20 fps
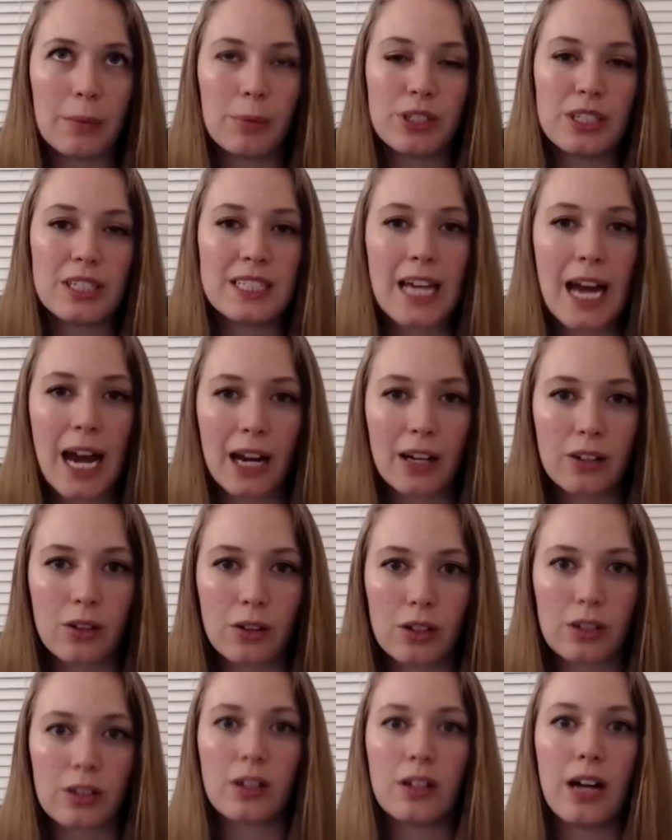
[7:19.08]
tap
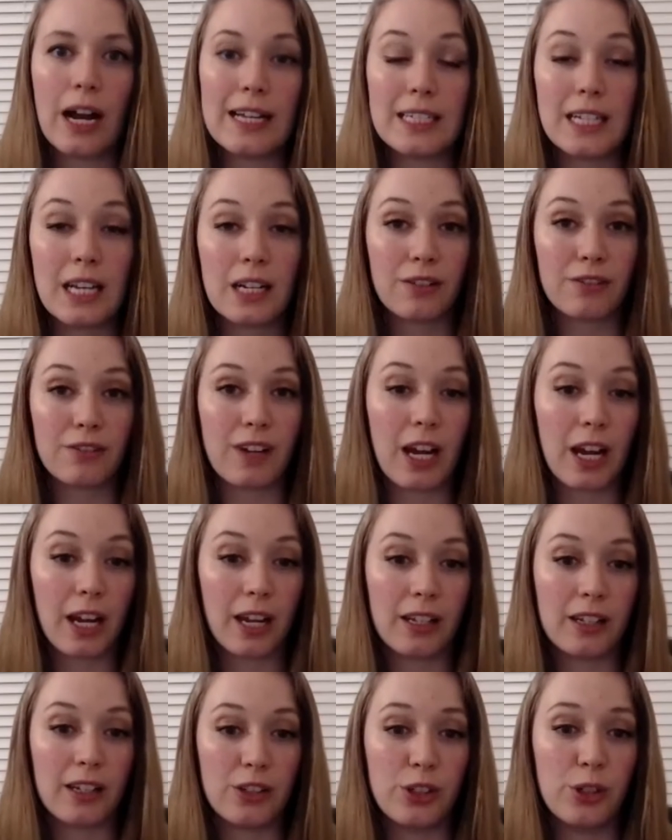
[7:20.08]
or identify
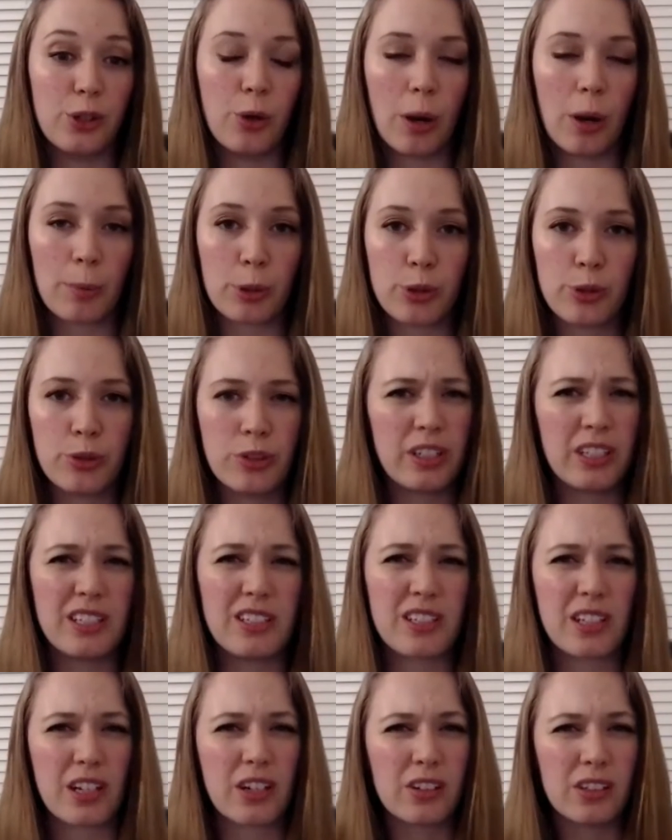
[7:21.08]
new opportunities
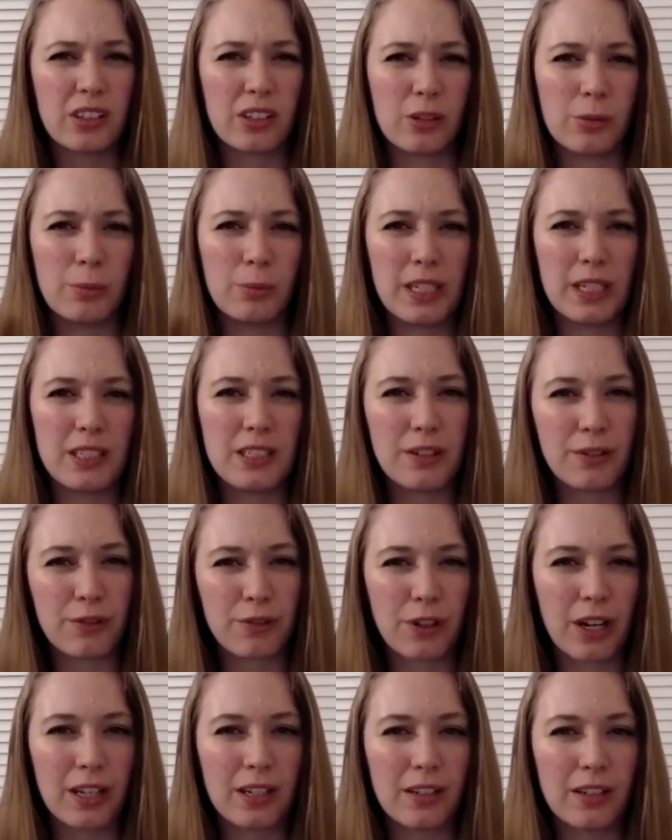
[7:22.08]
that are a little bit
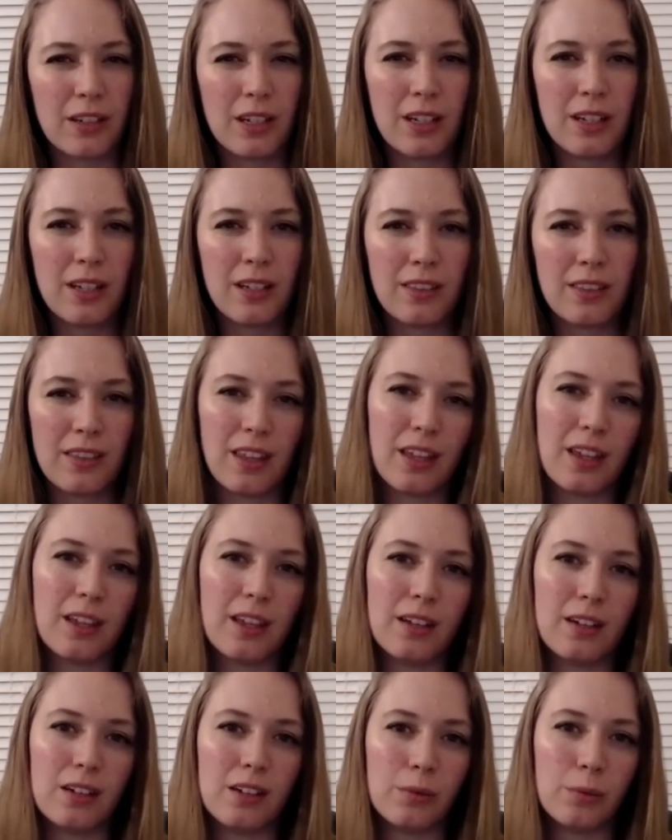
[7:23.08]
different
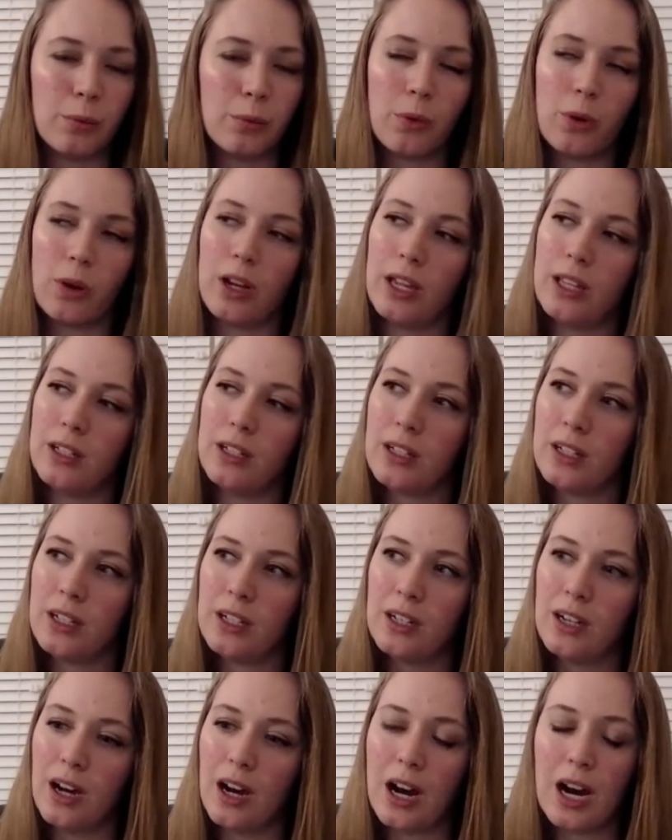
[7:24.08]
than what
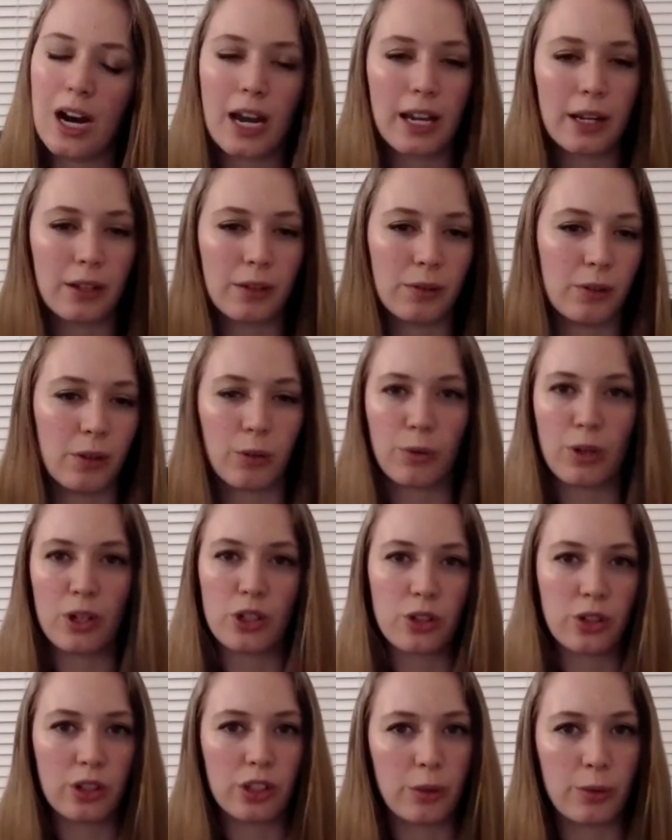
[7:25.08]
I
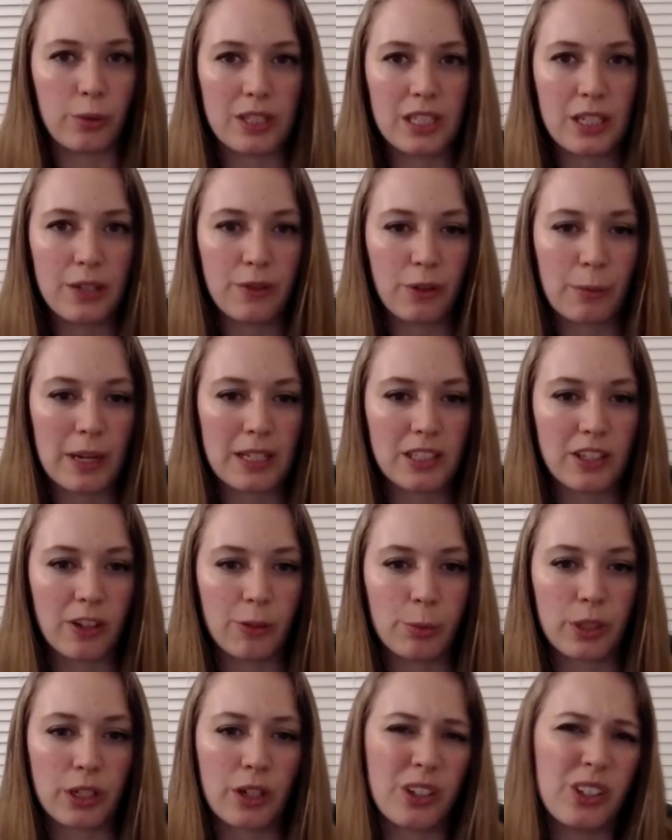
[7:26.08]
originally would see for myself,
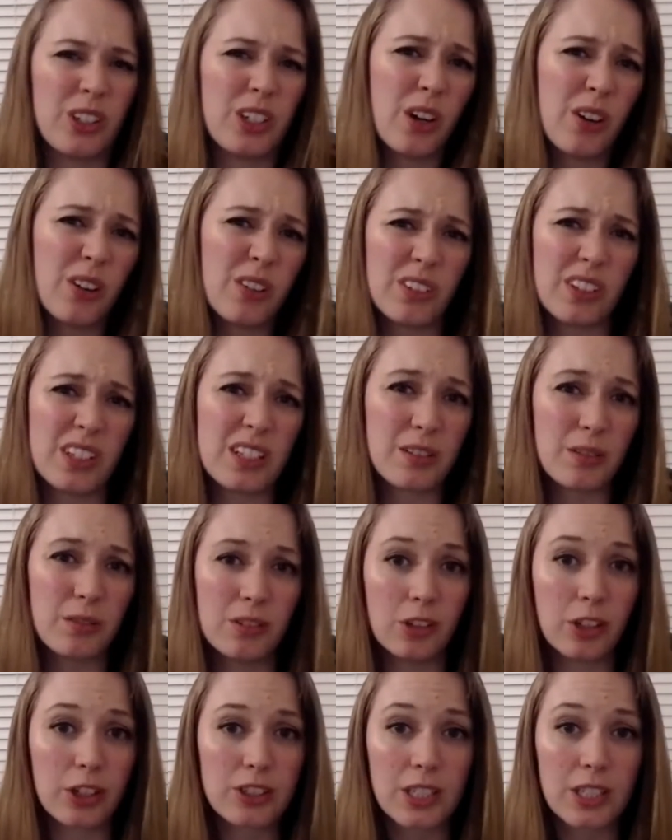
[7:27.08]
but go, it
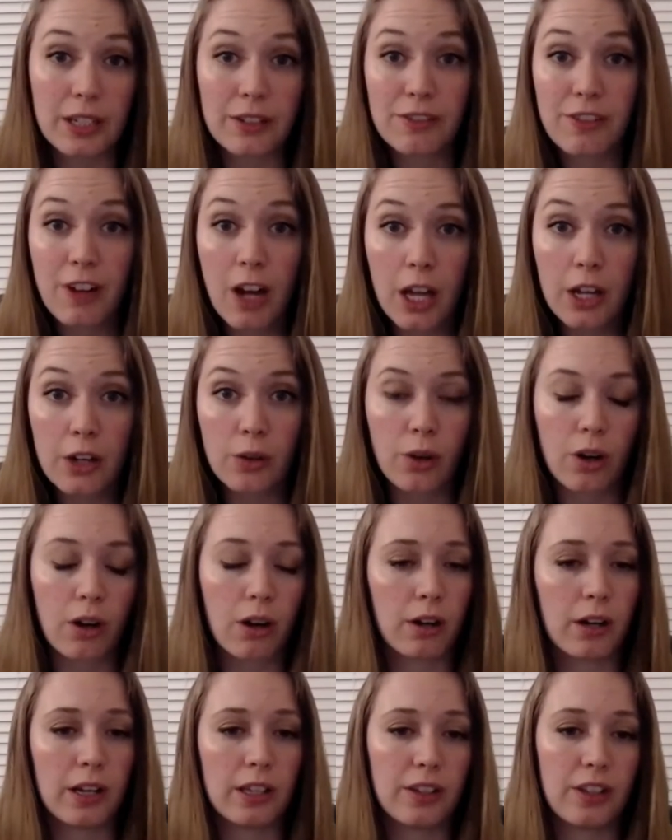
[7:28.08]
looks like fun,
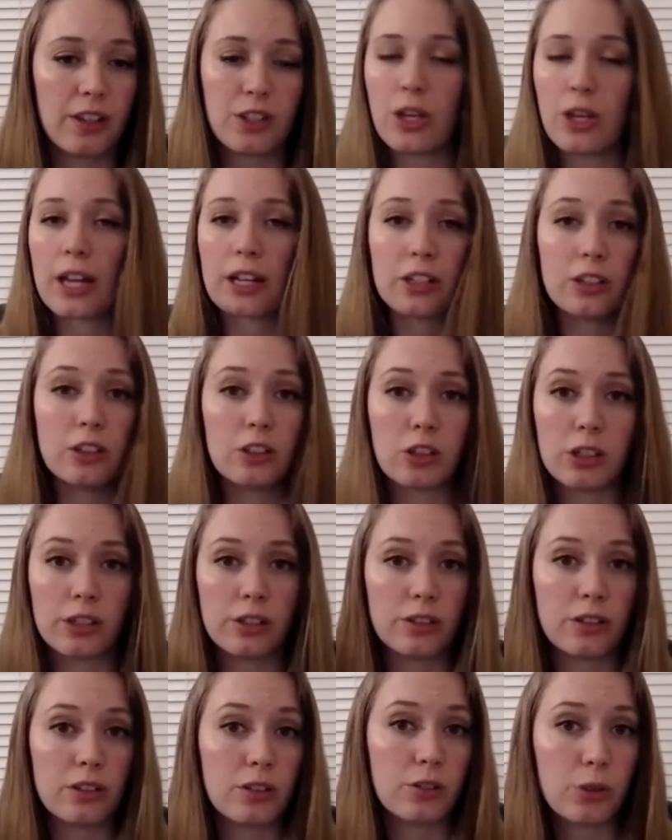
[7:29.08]
or this, I could learn
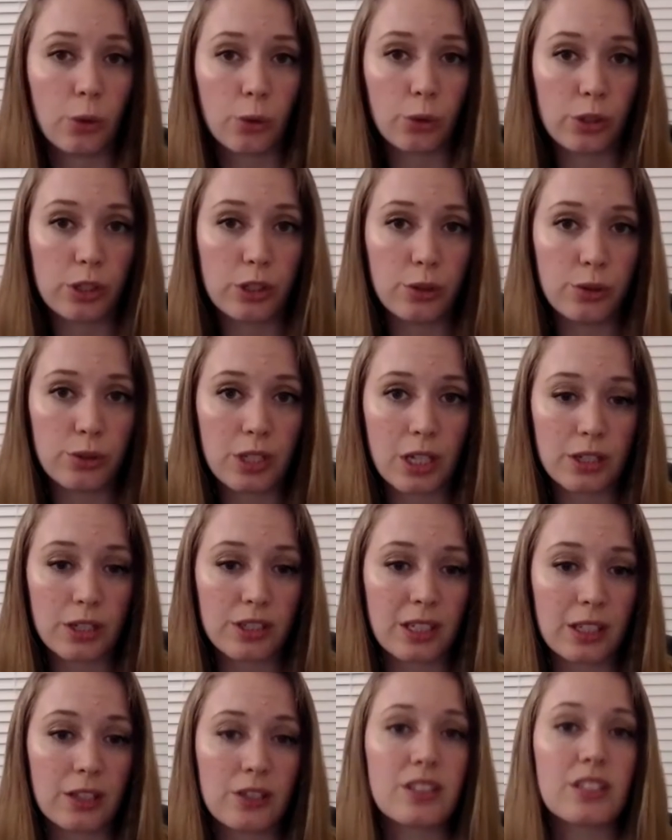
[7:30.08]
totally new set of
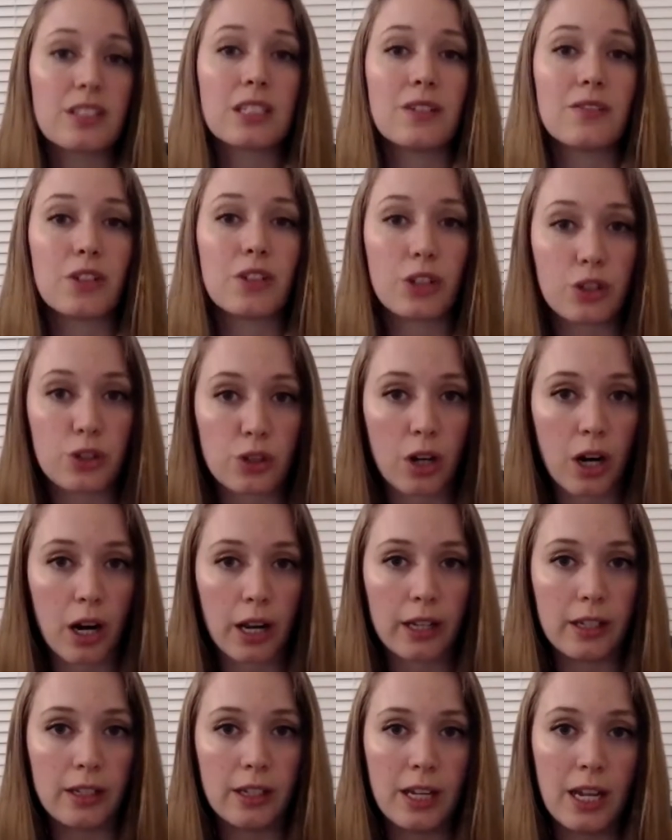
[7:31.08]
skills. Let's give it a try.
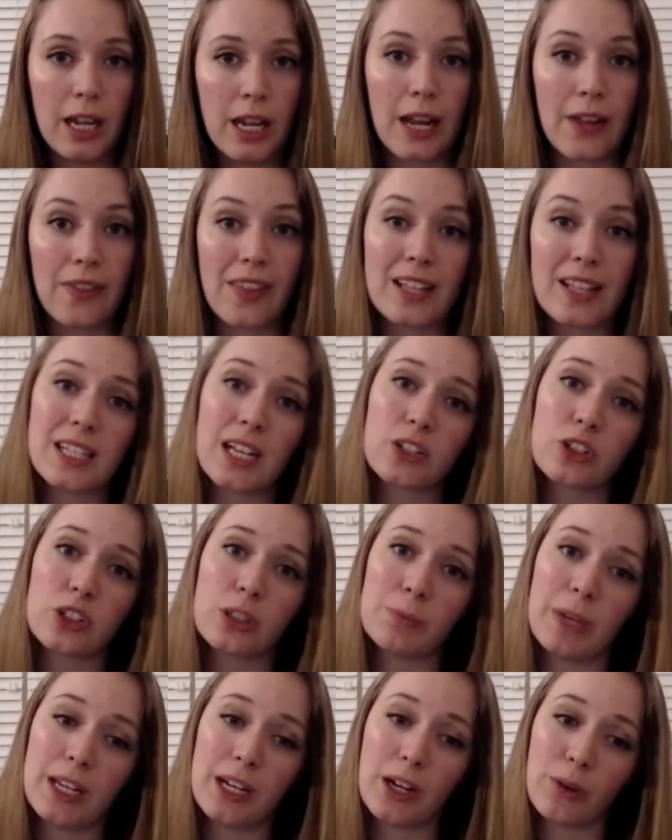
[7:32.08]
And that's actually
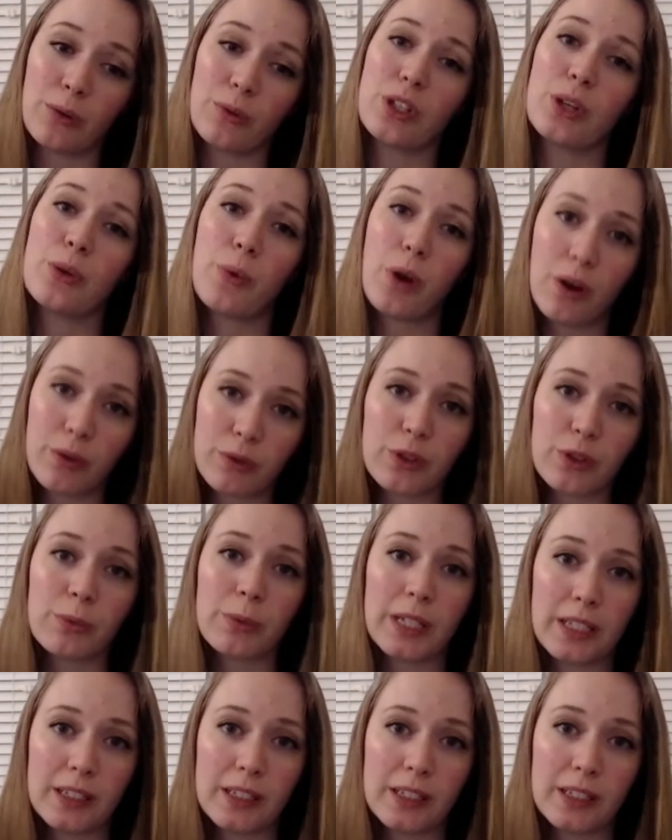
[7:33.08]
paid out really well for me.